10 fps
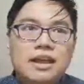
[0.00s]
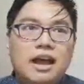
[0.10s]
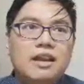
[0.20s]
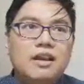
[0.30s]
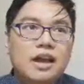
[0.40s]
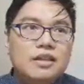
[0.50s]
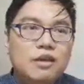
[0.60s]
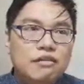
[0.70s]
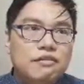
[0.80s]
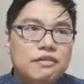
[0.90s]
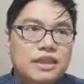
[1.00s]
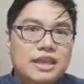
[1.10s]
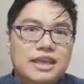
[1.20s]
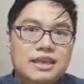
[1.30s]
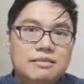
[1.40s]
a lot of
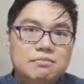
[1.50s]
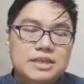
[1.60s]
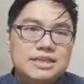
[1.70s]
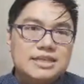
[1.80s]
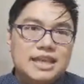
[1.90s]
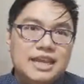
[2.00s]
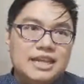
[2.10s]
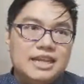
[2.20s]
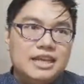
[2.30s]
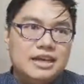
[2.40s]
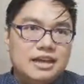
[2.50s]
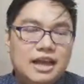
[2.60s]
the Miss India,